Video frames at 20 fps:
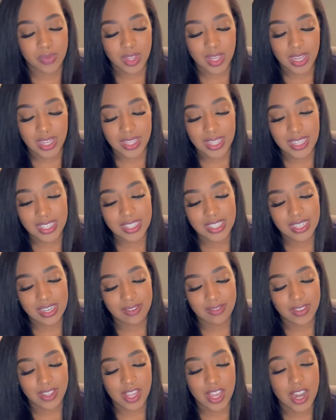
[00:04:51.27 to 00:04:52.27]
That's
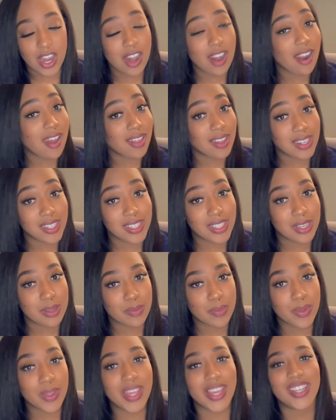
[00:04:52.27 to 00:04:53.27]
definitely another tip
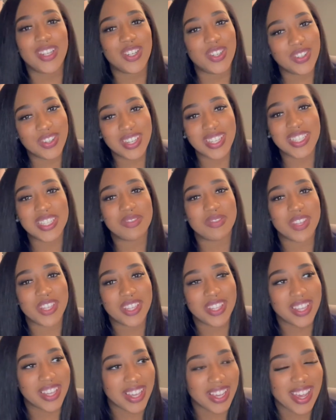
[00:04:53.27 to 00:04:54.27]
that you need to be
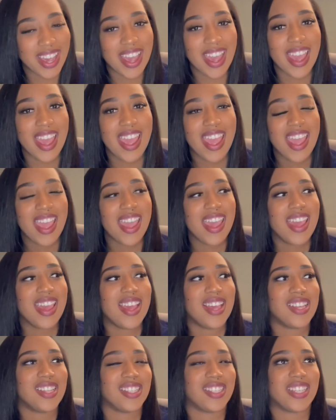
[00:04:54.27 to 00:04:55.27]
looking at.
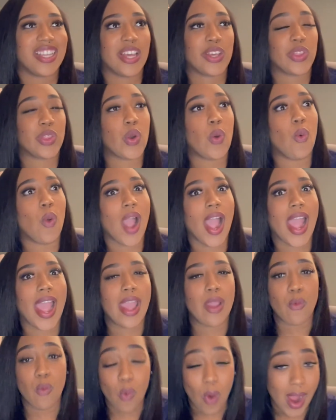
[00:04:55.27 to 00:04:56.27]
So like the why
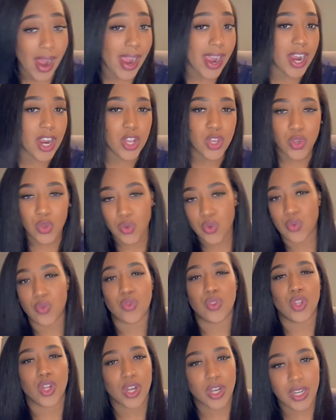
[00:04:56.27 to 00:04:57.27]
are you
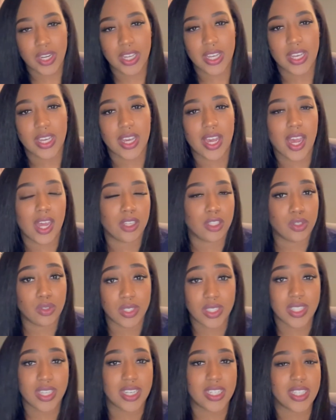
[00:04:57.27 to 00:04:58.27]
learning how to
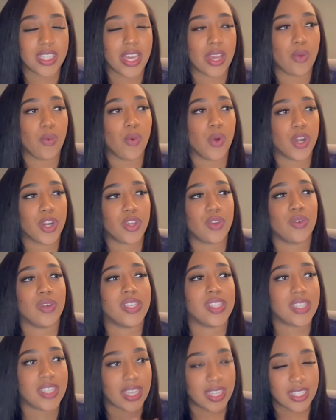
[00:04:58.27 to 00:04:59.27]
assess? Like what are you
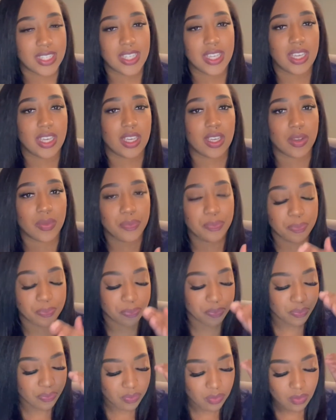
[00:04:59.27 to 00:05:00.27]
assessing?
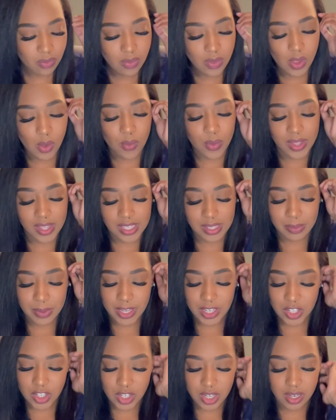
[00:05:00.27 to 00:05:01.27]
with this
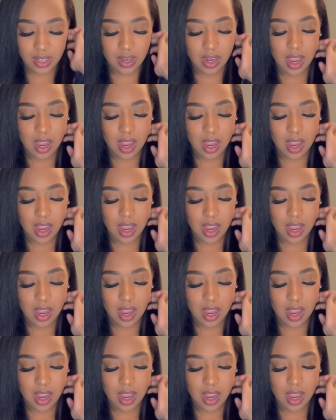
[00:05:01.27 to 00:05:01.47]
patient.